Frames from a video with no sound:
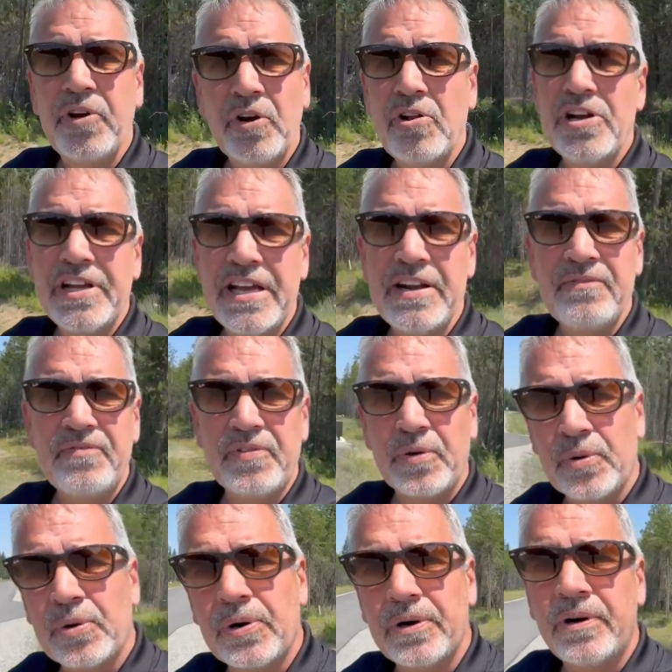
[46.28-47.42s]
you're looking
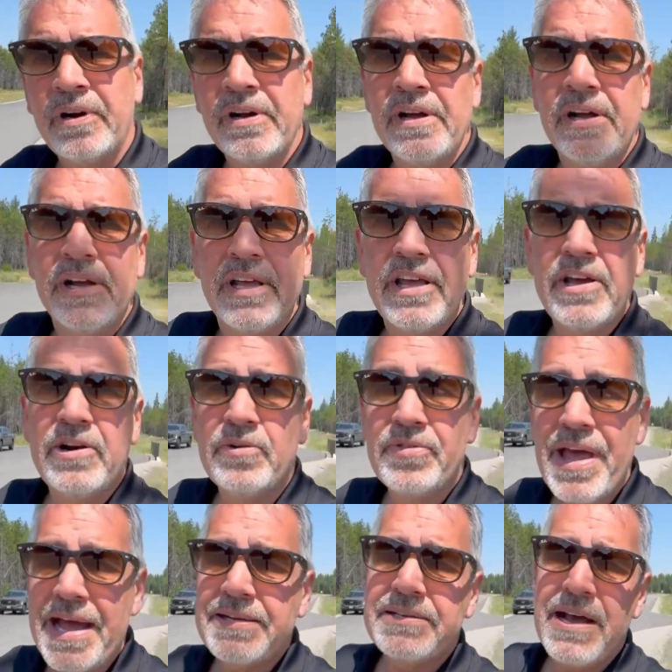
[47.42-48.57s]
for,
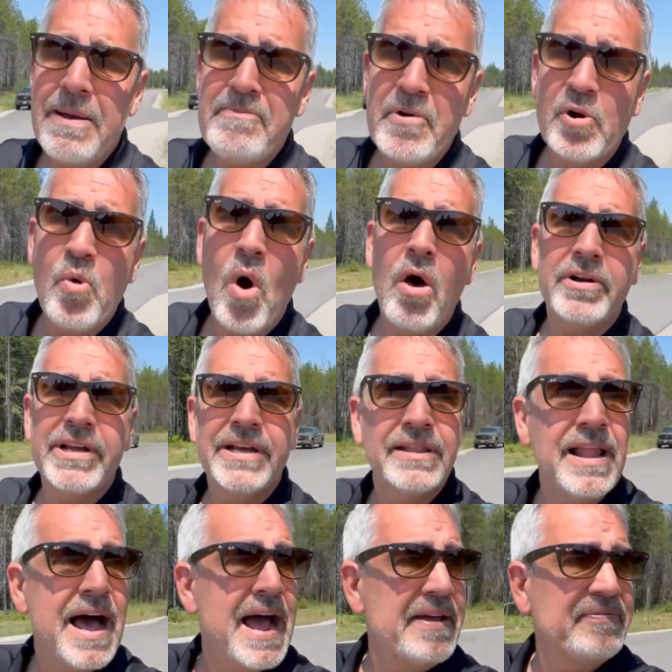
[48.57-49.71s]
that type of quality of
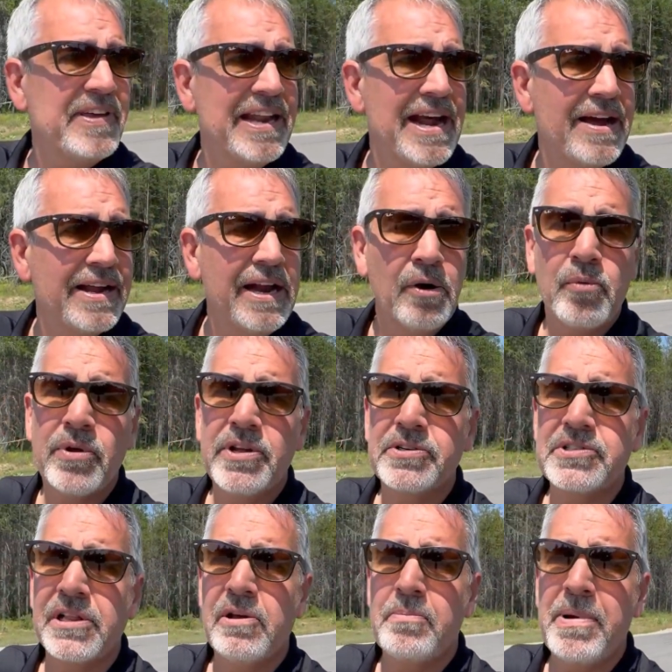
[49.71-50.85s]
life, get out here where
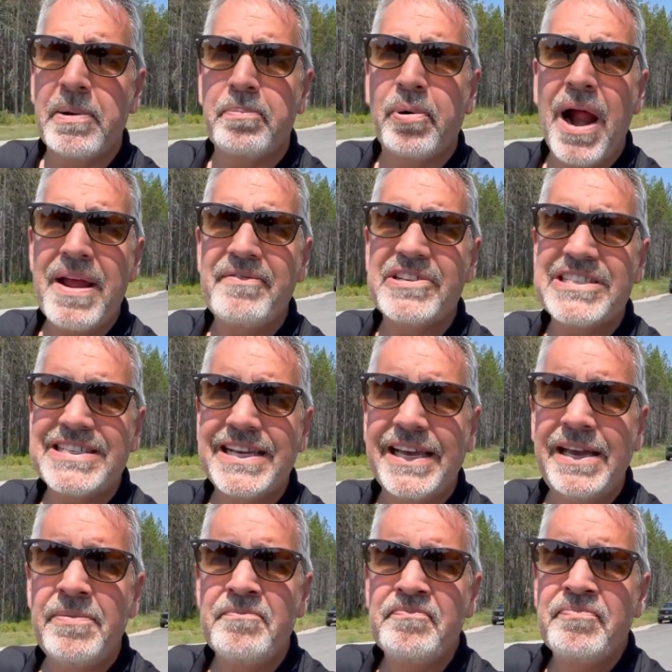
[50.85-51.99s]
there's a little bit of
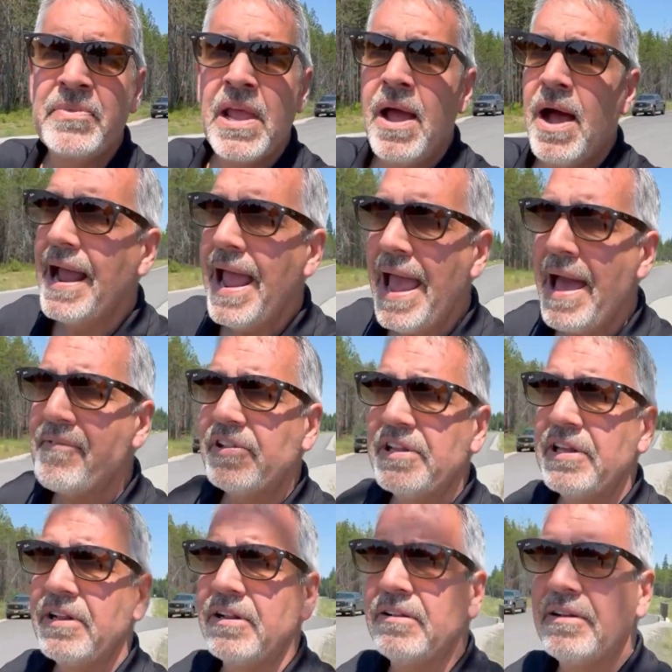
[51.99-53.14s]
privacy, have a
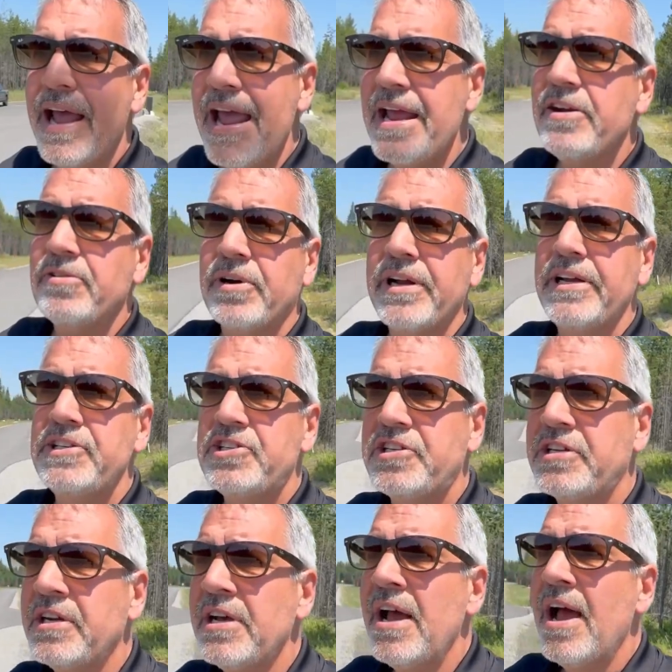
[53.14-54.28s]
little
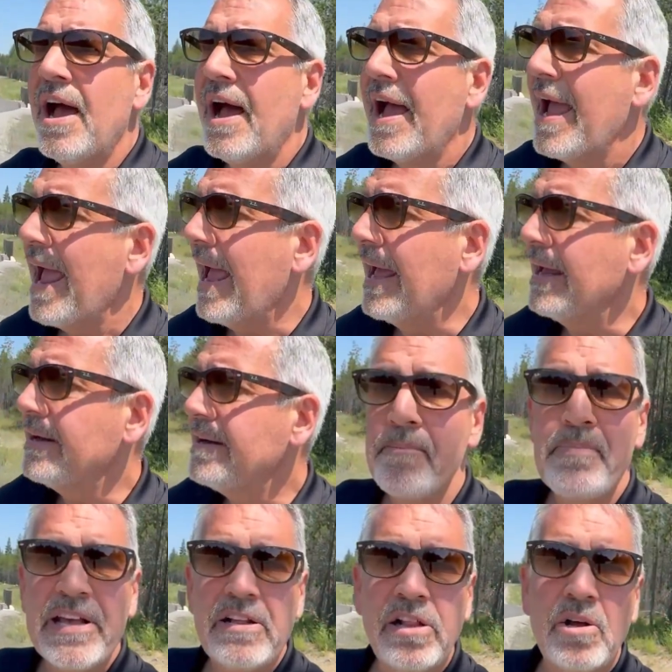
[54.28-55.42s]
acreage, and
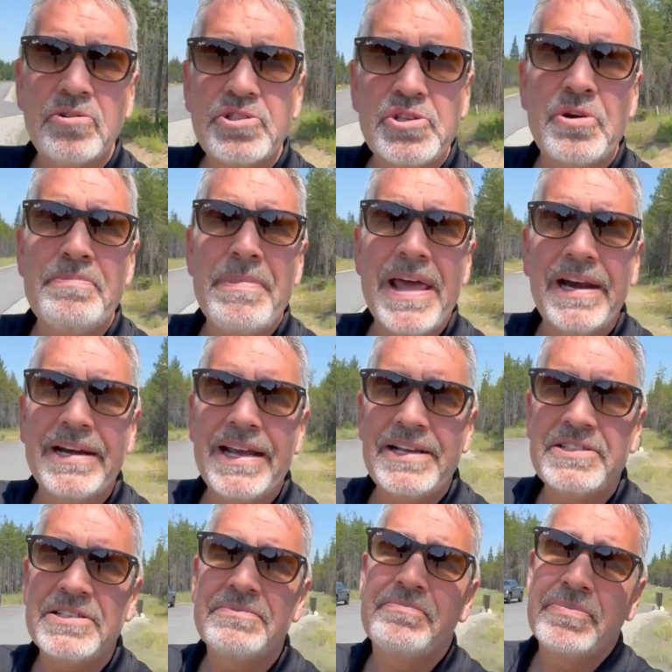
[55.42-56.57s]
be close to
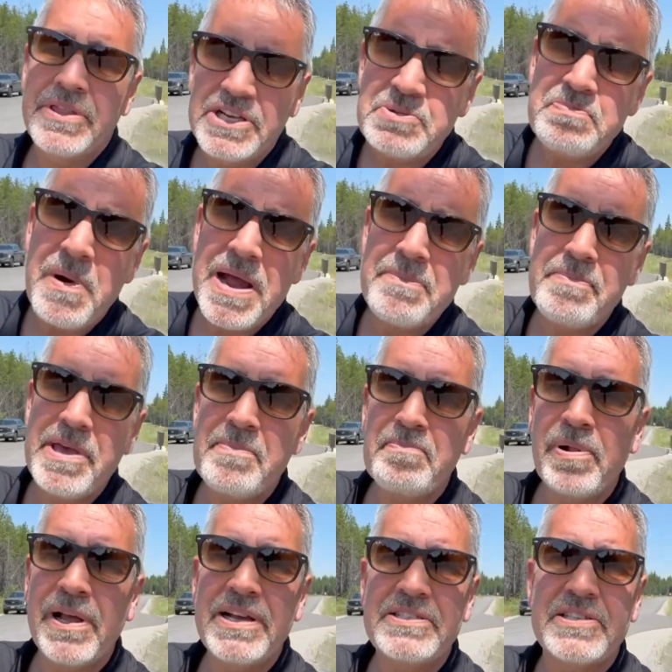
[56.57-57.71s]
amenities. This might be a
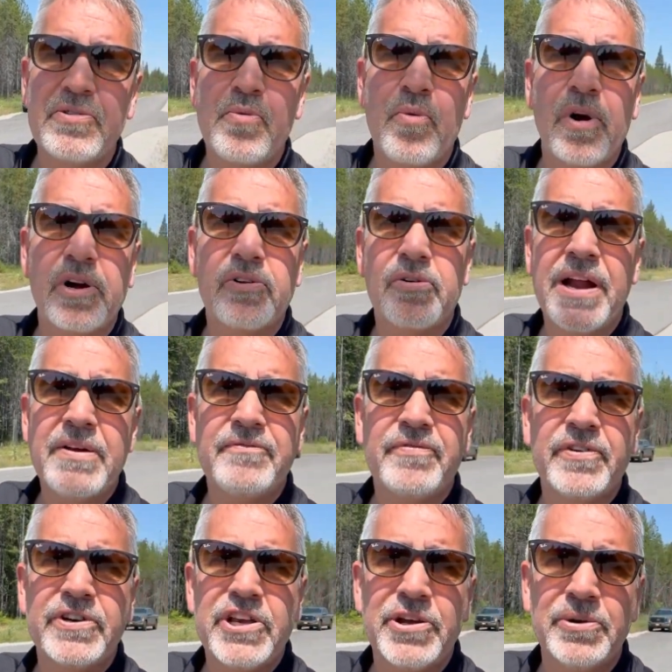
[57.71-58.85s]
place that'll work great
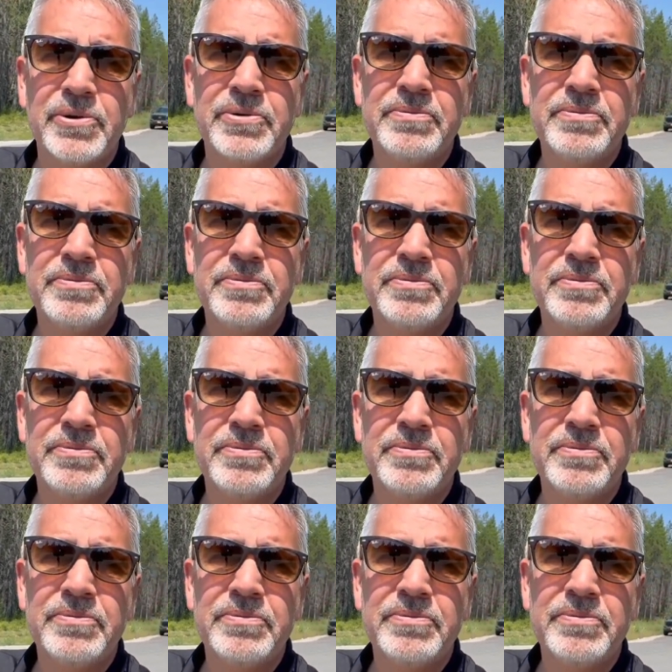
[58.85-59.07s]
for you.